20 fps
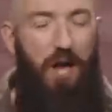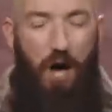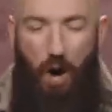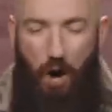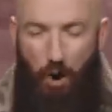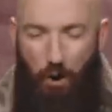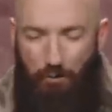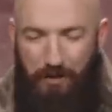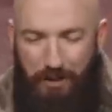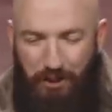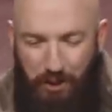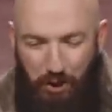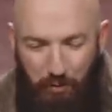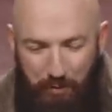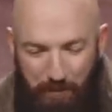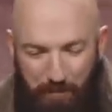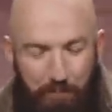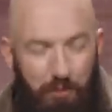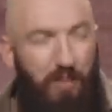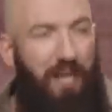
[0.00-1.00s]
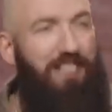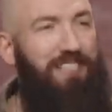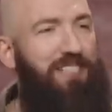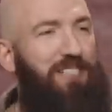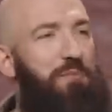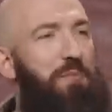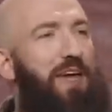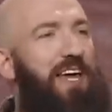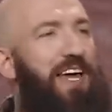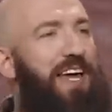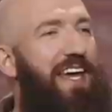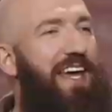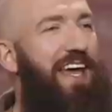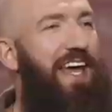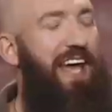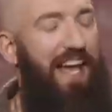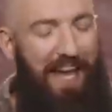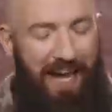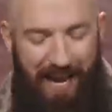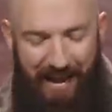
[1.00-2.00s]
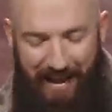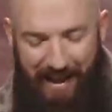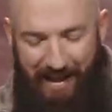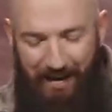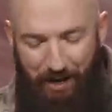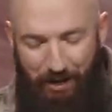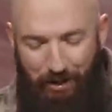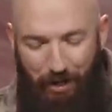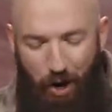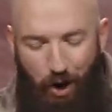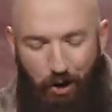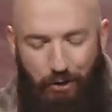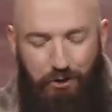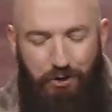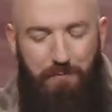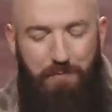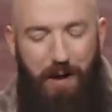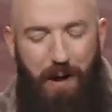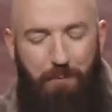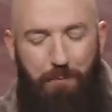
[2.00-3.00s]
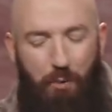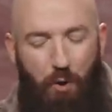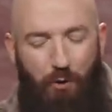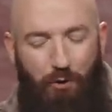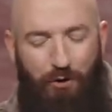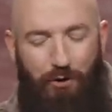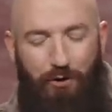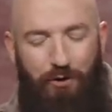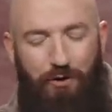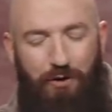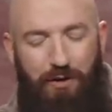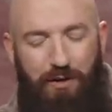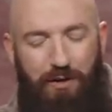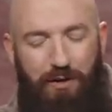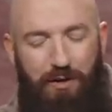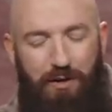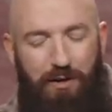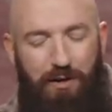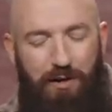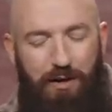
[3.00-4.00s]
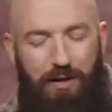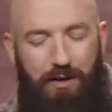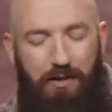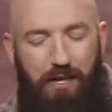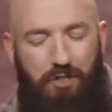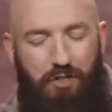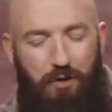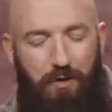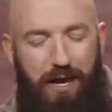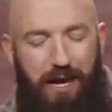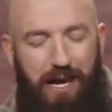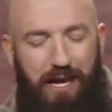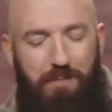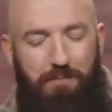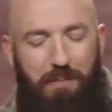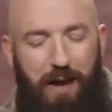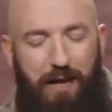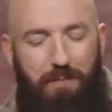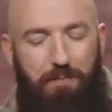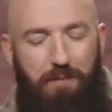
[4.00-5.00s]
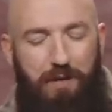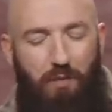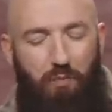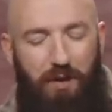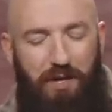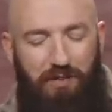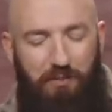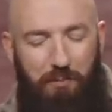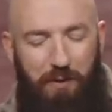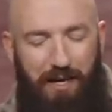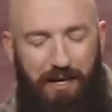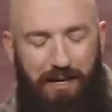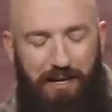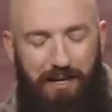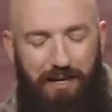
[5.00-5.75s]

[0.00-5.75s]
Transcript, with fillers: Oh, that you would bless me and enlarge my border, and that your hand might be with me,